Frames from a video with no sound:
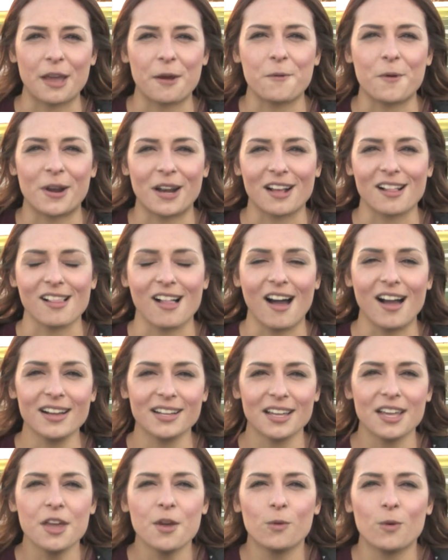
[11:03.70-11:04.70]
at 1
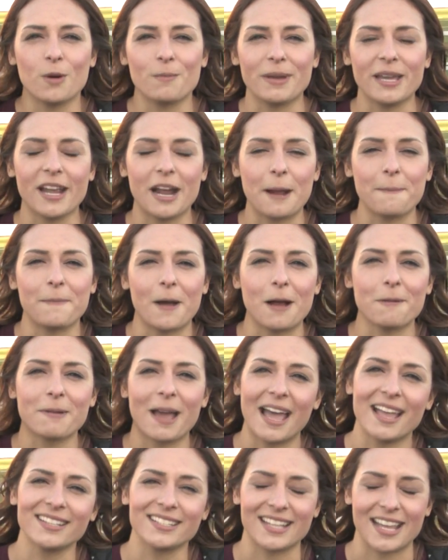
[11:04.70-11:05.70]
o'clock. We'll be here at
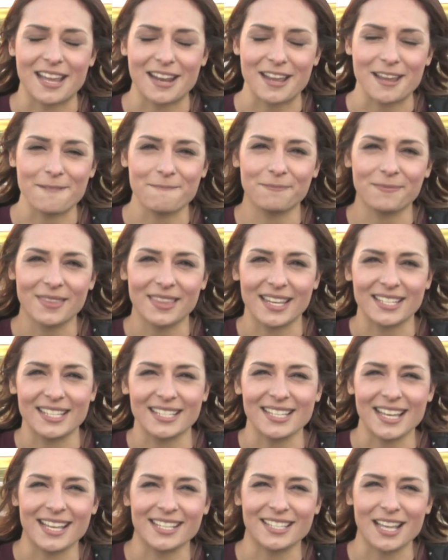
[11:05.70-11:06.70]
Bobcat Stadium. This
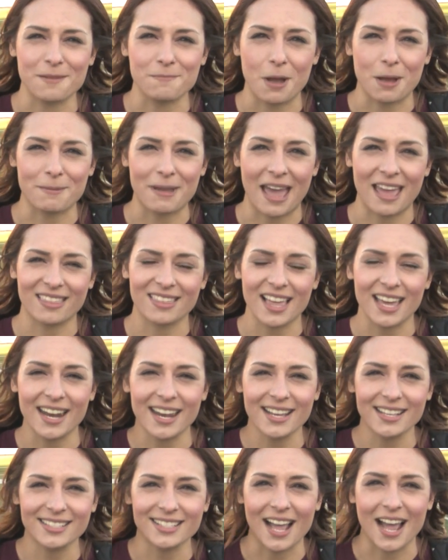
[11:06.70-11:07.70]
is Inside Bobcat
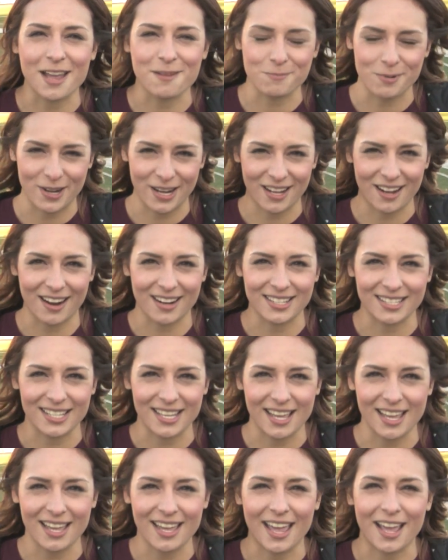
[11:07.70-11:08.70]
Athletics. I am Brandon
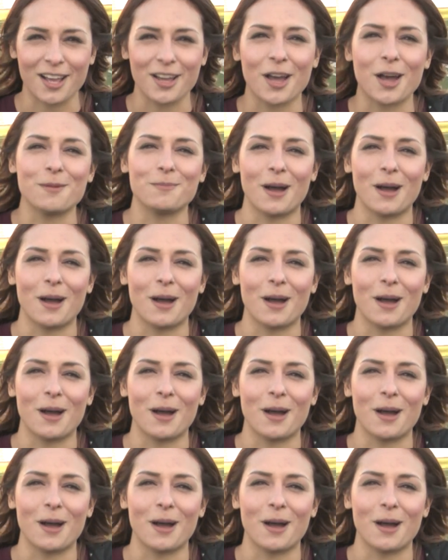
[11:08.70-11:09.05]
Garcia, and go